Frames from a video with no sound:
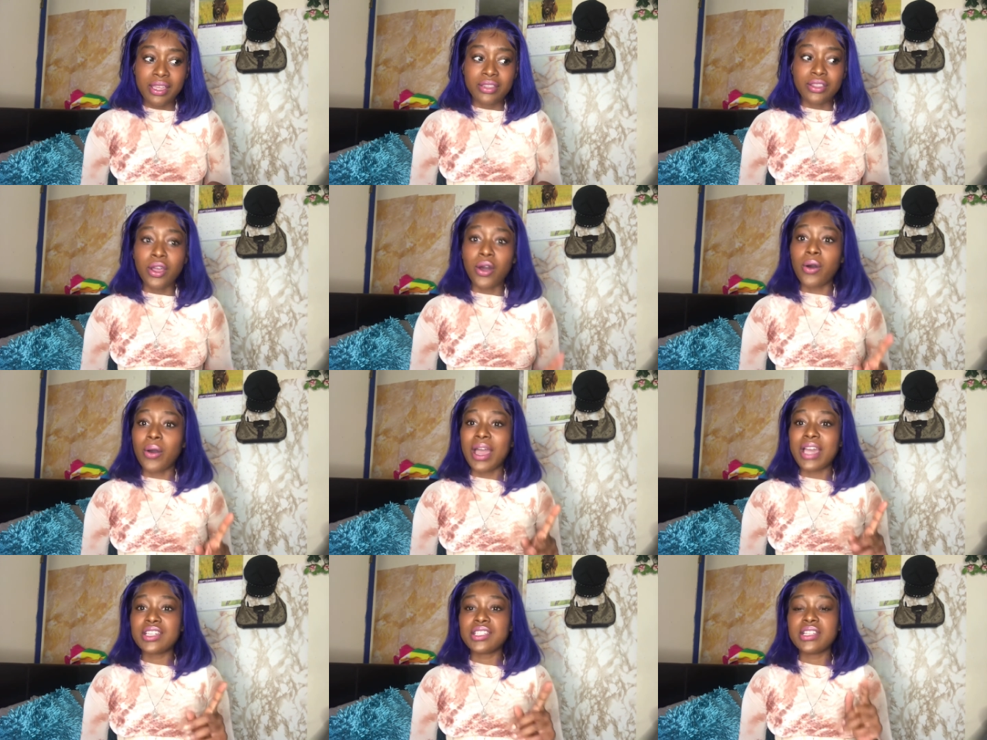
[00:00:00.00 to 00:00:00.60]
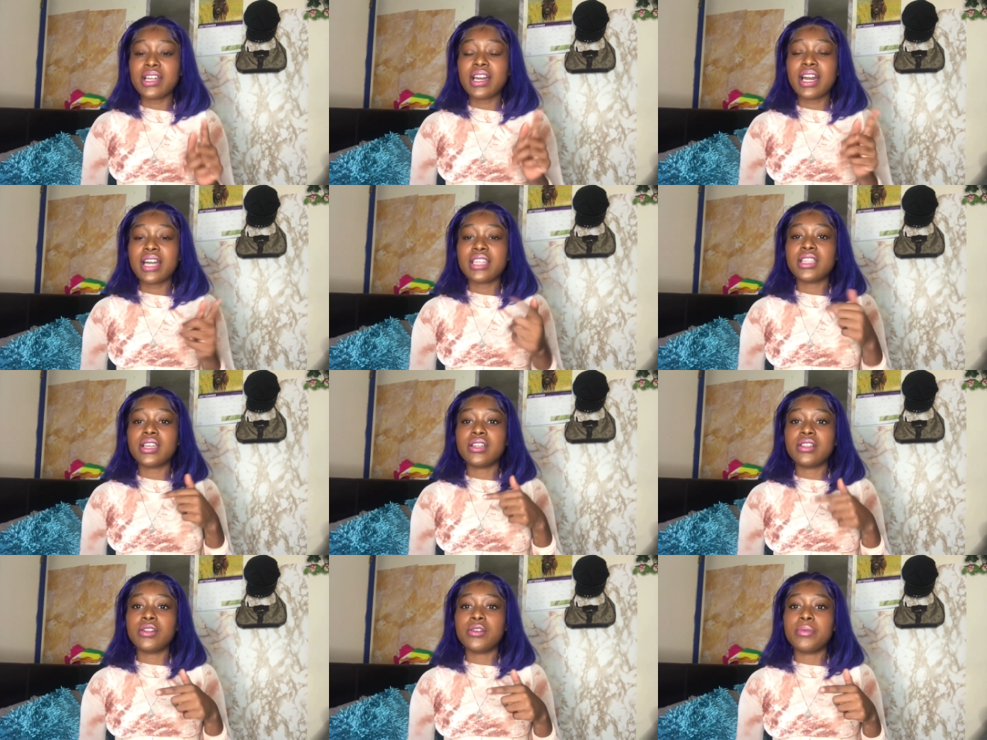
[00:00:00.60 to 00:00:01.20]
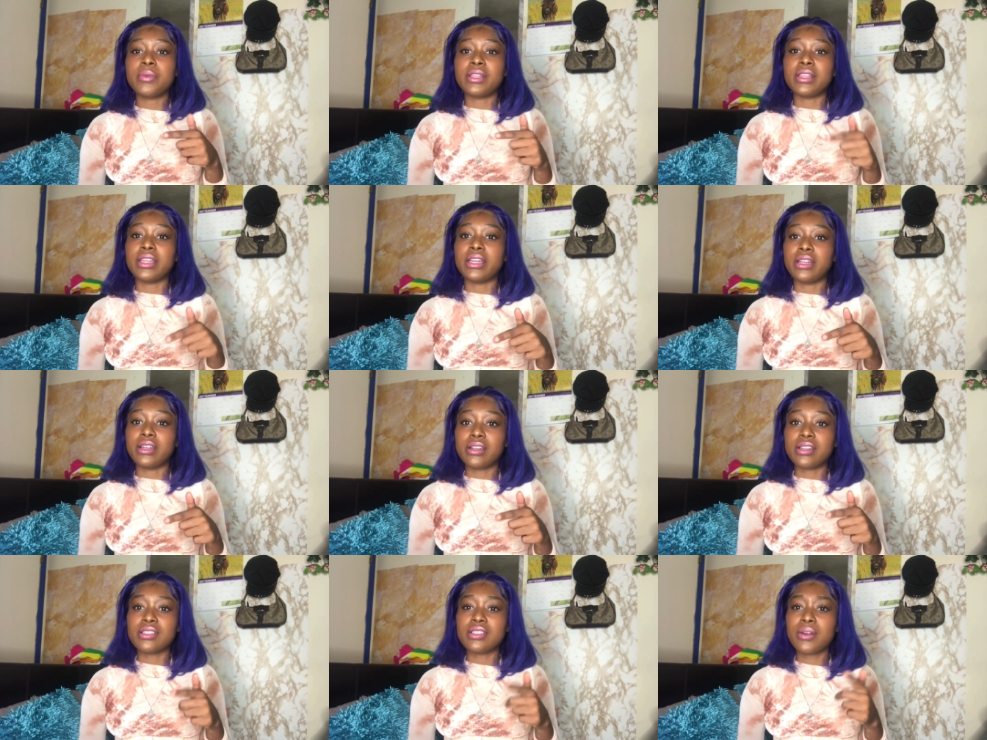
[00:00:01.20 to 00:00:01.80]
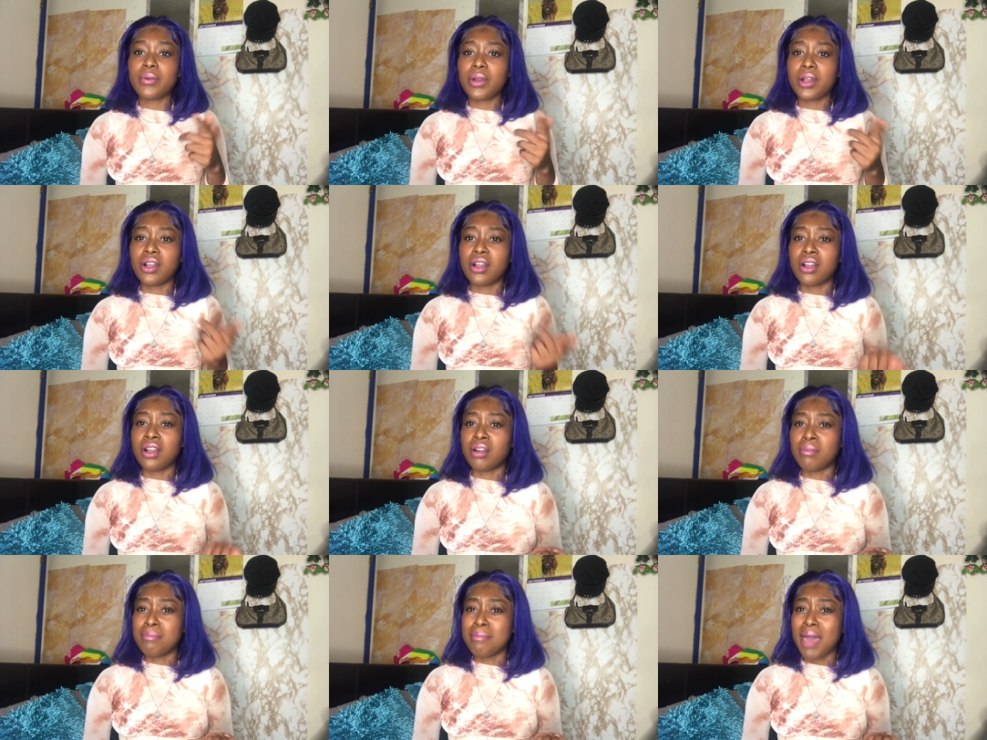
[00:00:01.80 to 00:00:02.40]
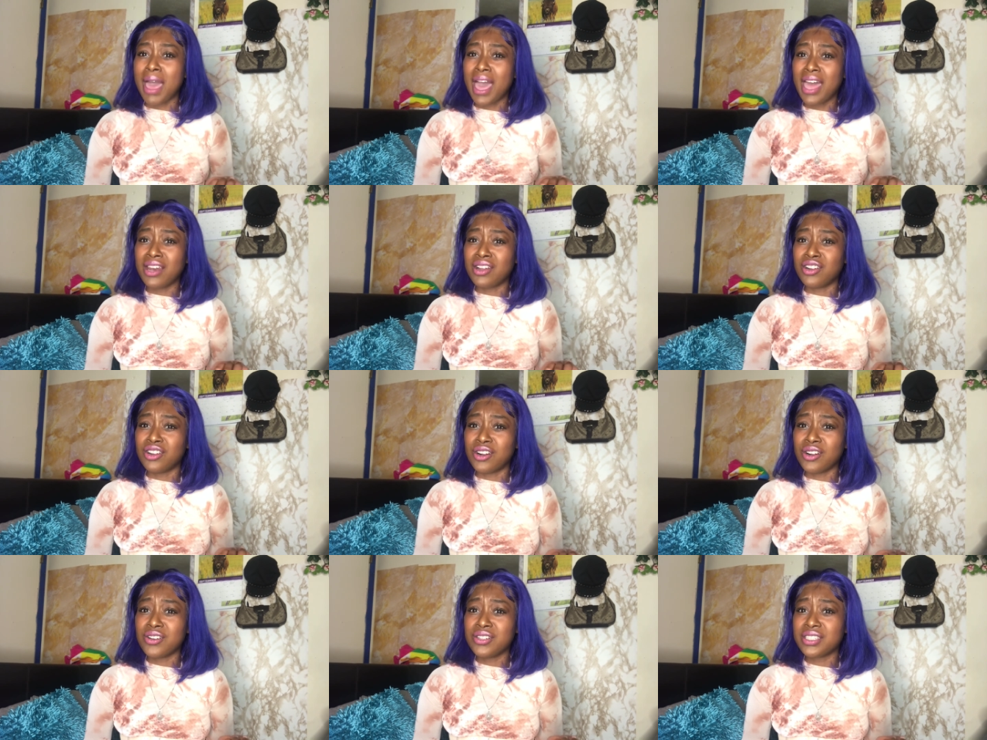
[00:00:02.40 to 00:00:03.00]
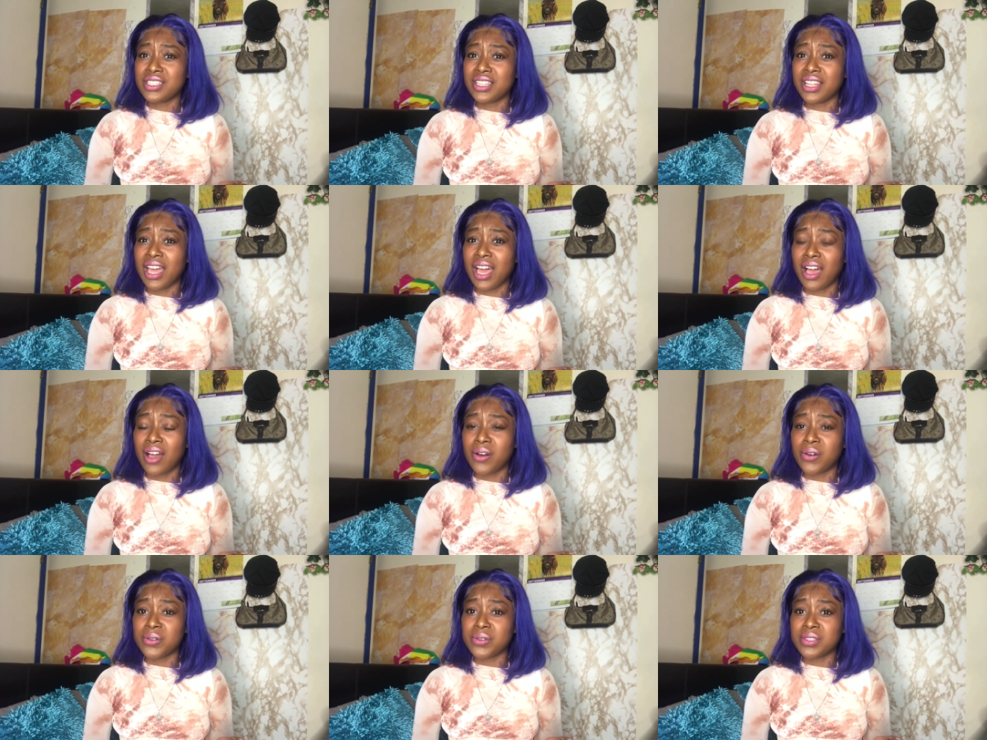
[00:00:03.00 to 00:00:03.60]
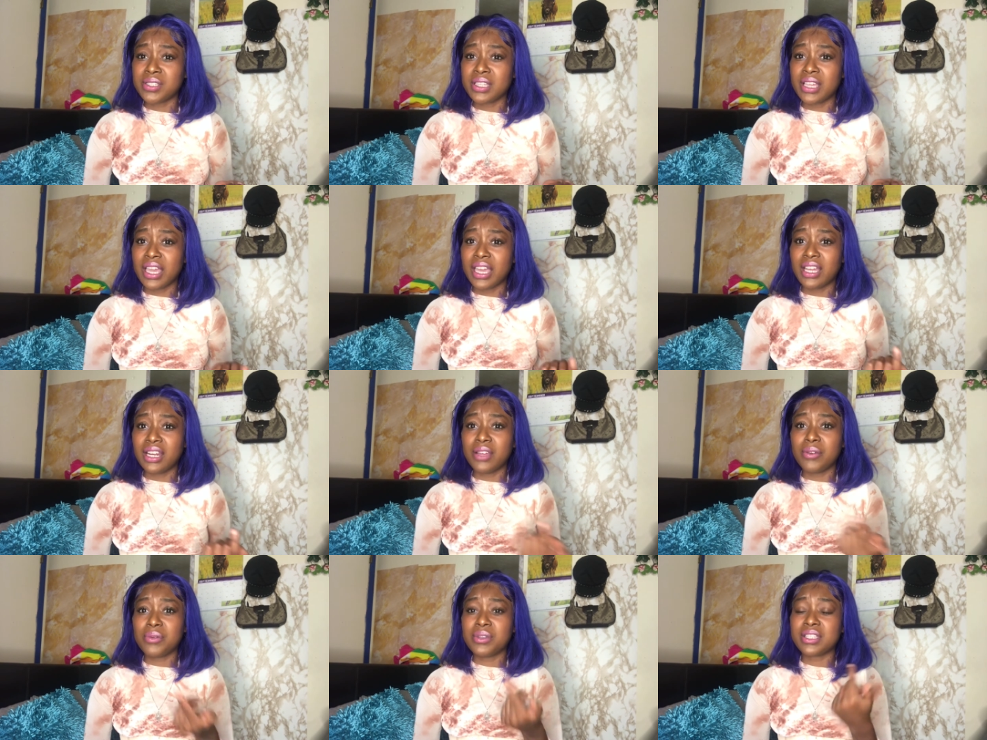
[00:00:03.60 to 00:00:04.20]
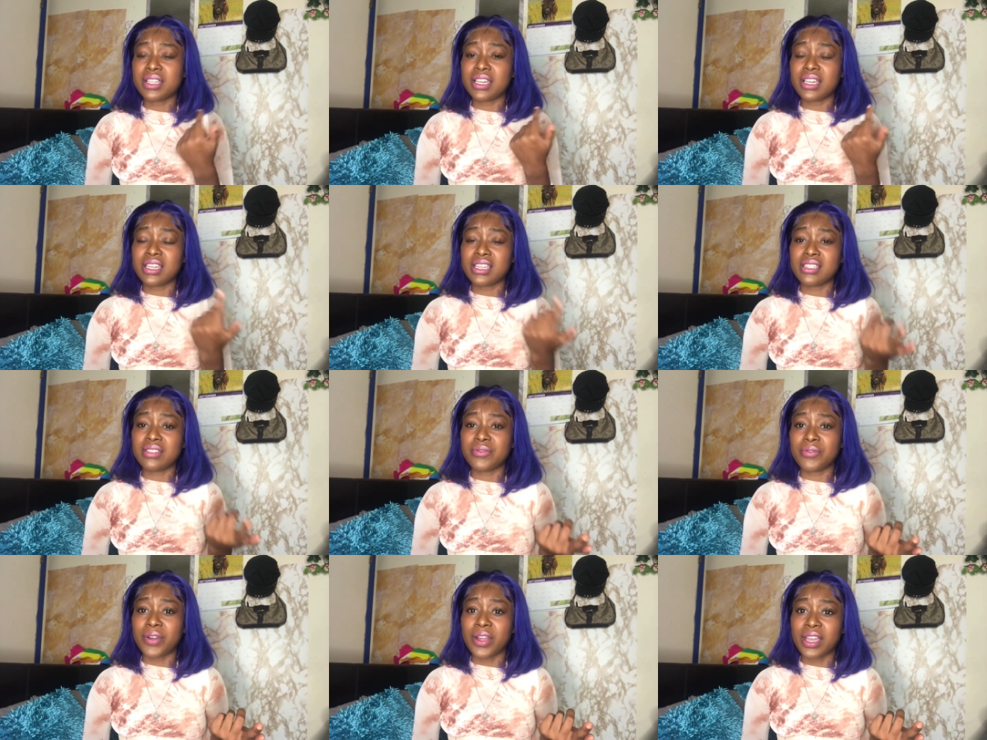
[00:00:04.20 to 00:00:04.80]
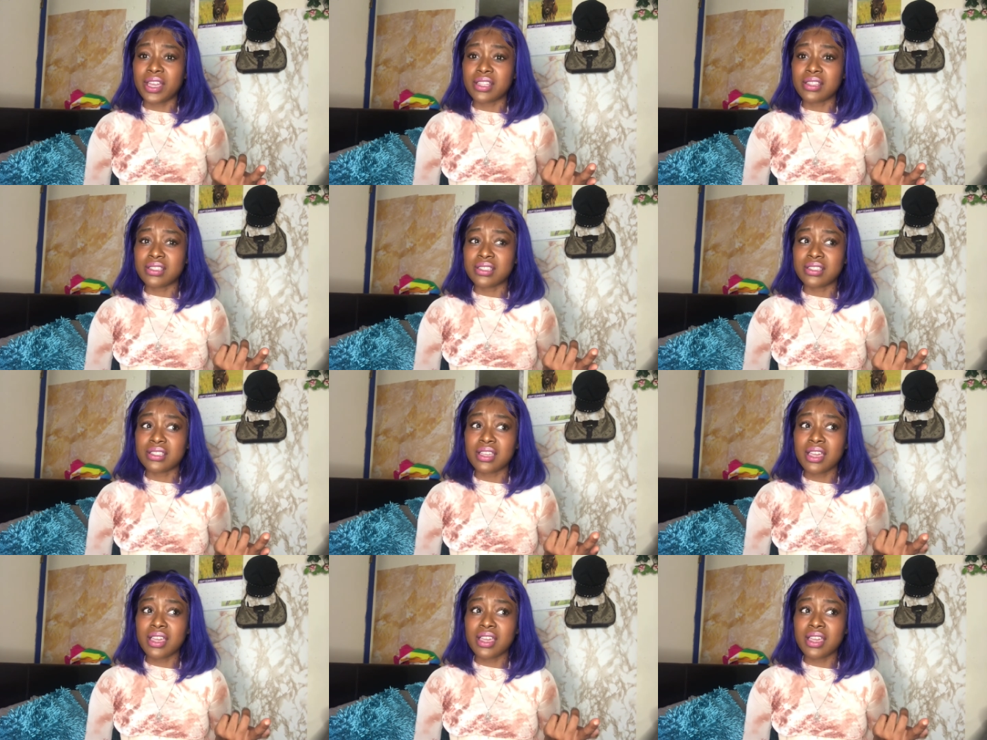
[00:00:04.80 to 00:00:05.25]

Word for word: no actually i got there a little bit later because there were mad girls in the house and it was like his friend